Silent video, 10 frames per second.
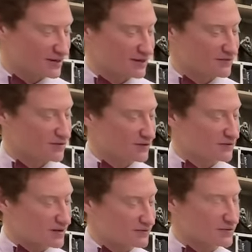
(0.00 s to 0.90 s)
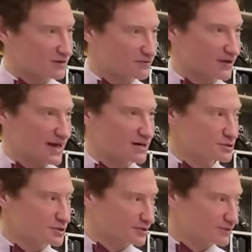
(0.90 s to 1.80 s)
if you give a little
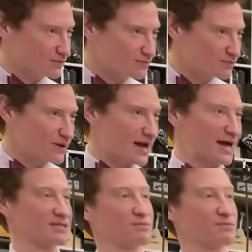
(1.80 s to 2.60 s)
flash, it adds